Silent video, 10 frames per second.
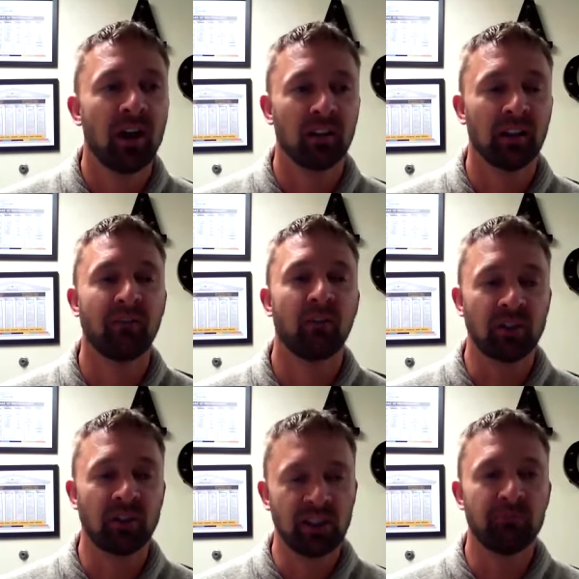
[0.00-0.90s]
level of
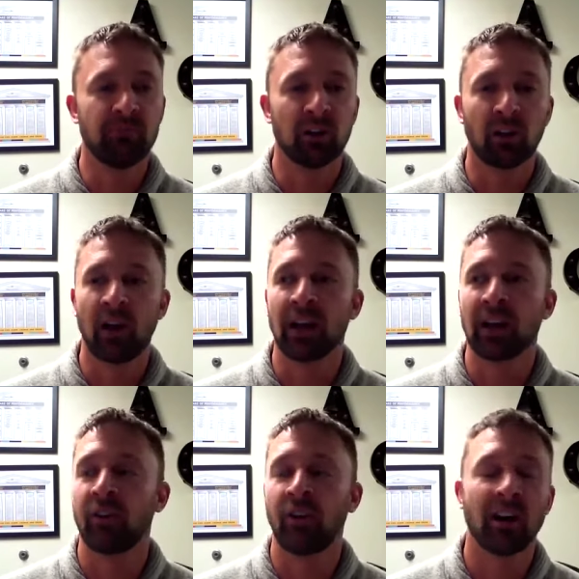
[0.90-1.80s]
achievement look like
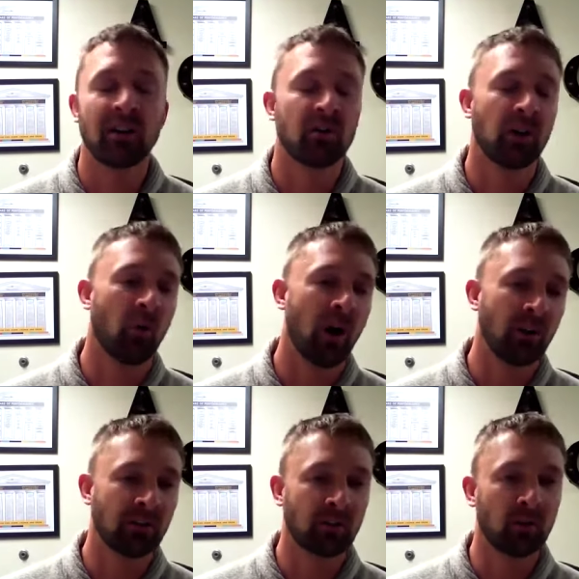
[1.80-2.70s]
if they're not doing well
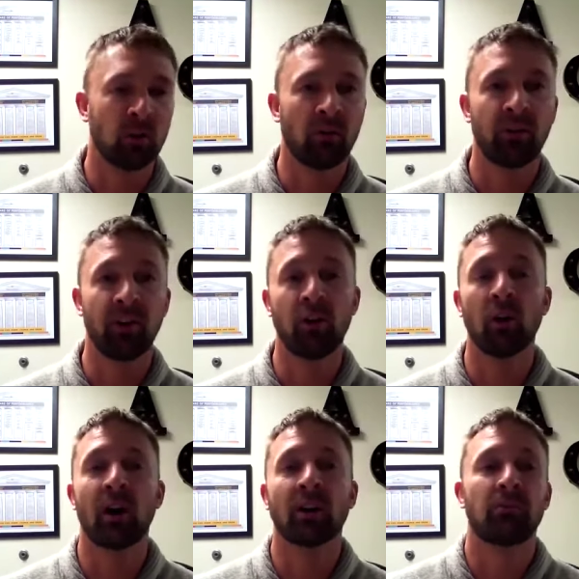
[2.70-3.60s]
in school, if they're no
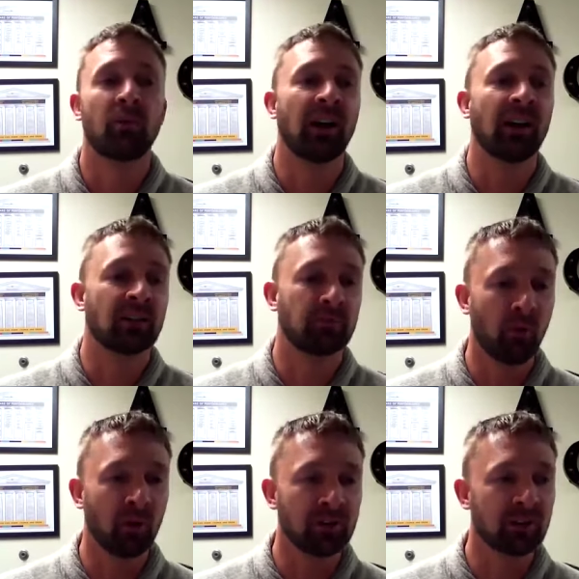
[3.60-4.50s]
longer playing
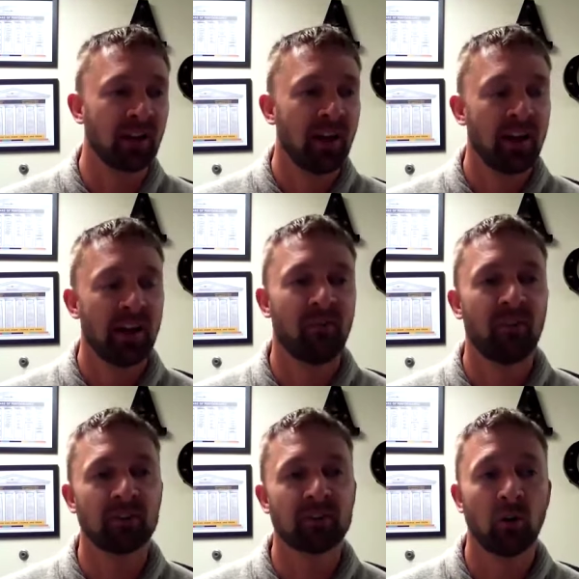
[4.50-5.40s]
sports, if
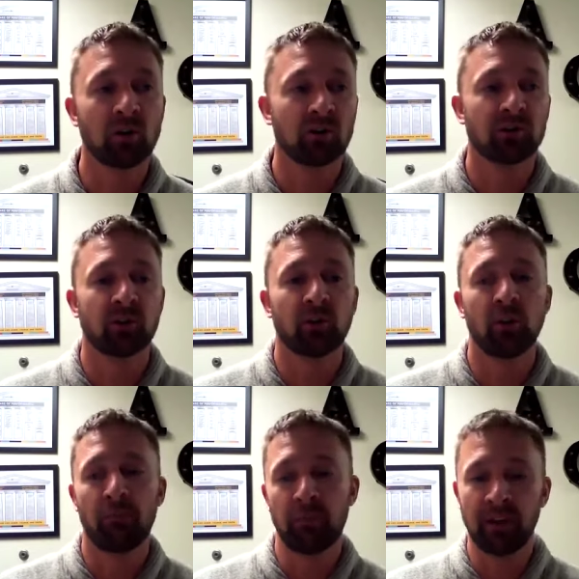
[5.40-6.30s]
their social circle
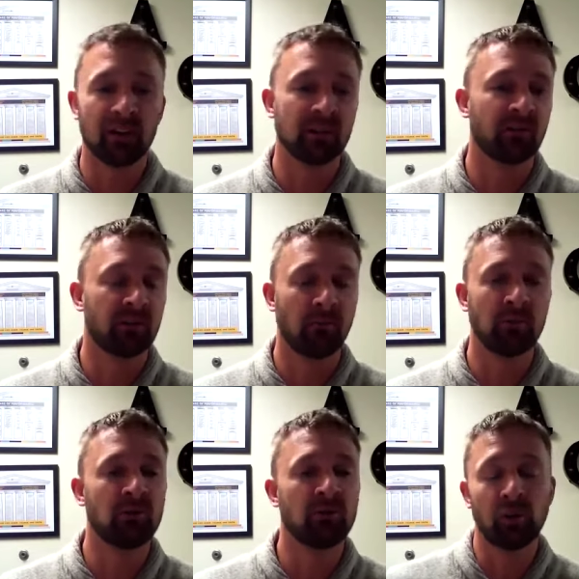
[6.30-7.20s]
of peers have
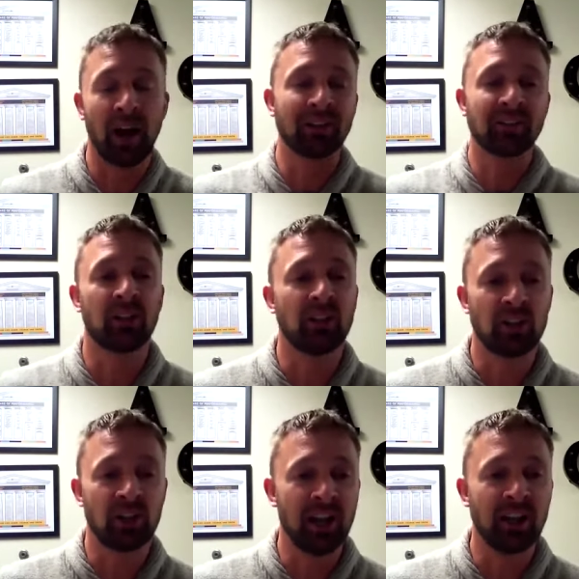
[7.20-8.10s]
come drastically
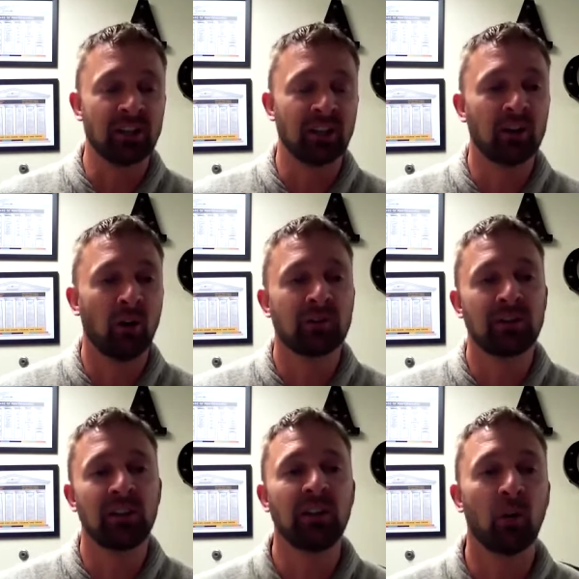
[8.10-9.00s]
changed, that you don't
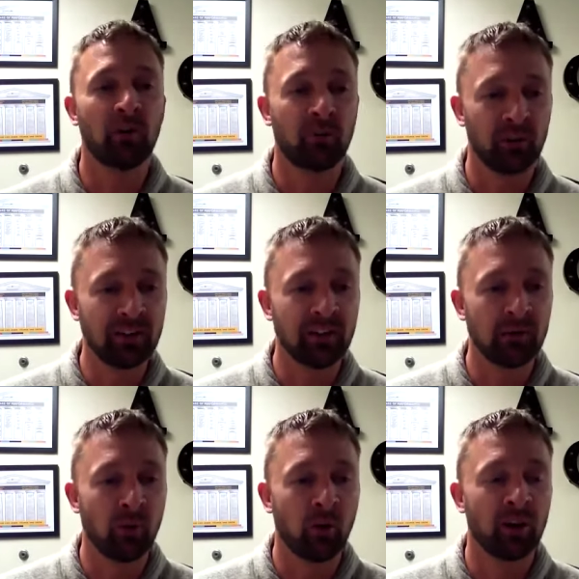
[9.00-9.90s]
see the old friends
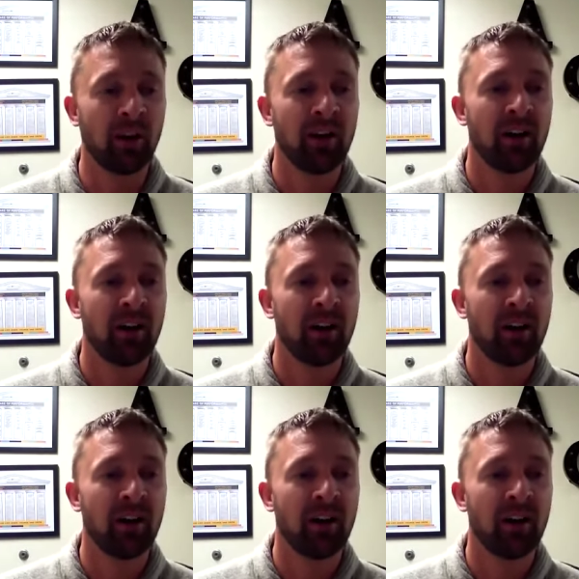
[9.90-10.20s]
anymore.